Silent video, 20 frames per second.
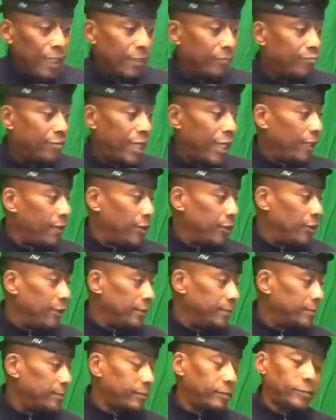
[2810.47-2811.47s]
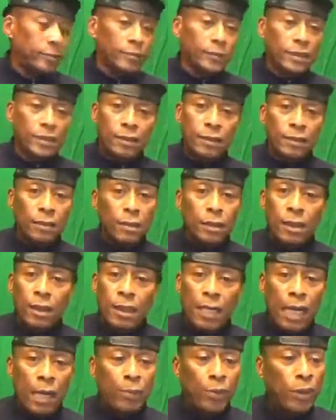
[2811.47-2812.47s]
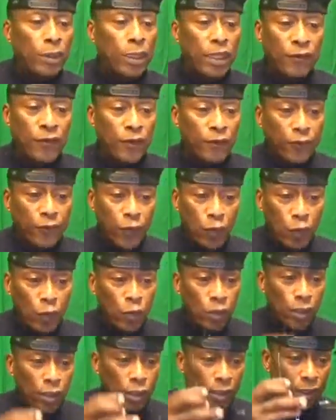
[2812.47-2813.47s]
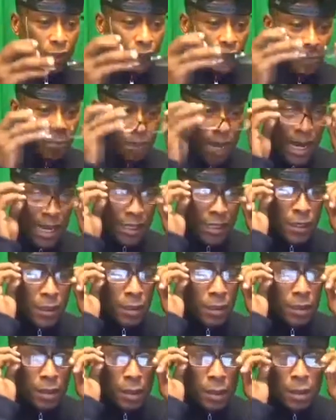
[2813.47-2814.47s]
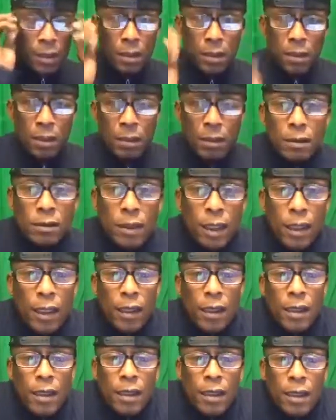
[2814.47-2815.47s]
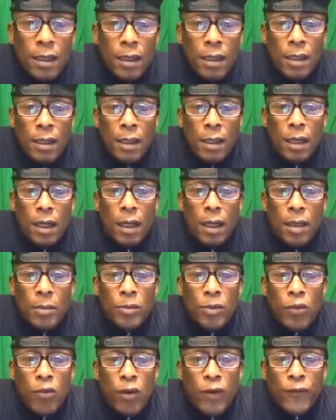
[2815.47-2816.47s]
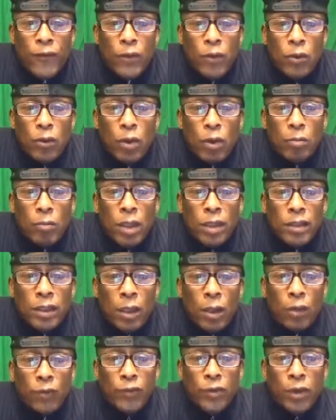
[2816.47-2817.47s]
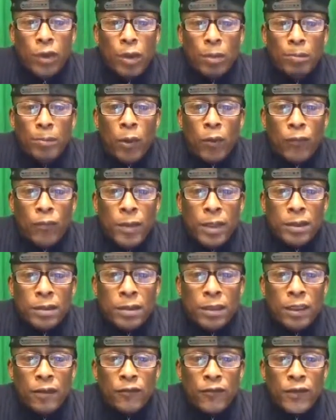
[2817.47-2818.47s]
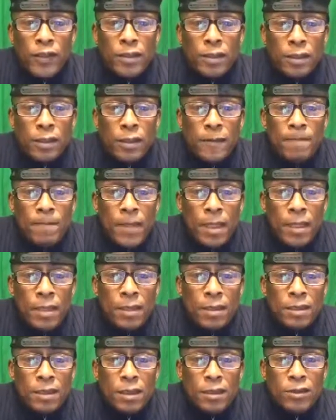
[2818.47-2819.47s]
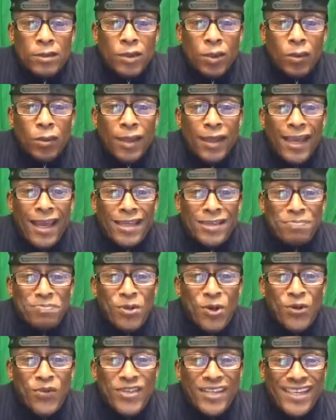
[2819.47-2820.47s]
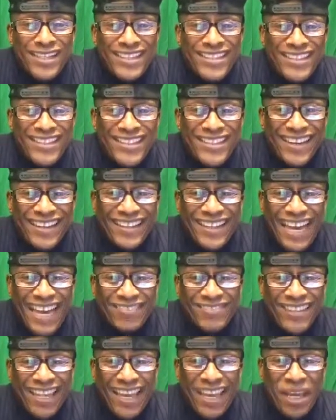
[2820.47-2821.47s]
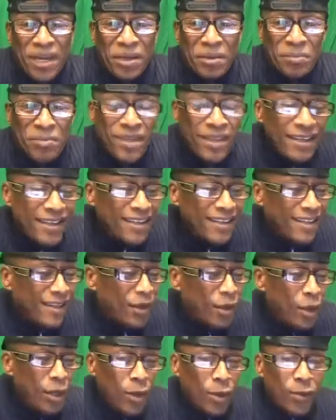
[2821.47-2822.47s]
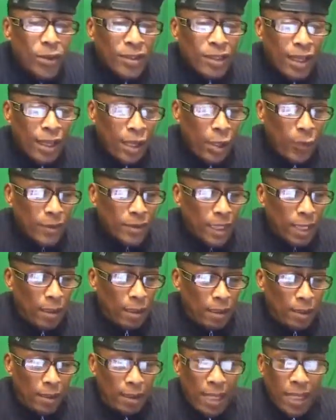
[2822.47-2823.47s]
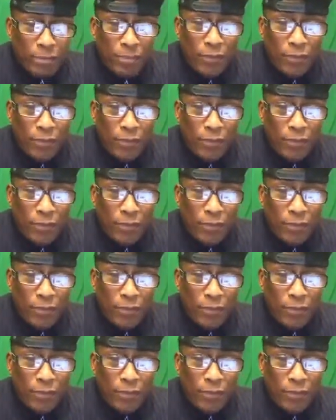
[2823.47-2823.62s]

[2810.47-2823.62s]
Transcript: can't do it. I put living food in a living body. Yeah. Griff, you look much healthier, both mentally and physically, since Soleil has moved into your life. Damn. What the hell was I looking like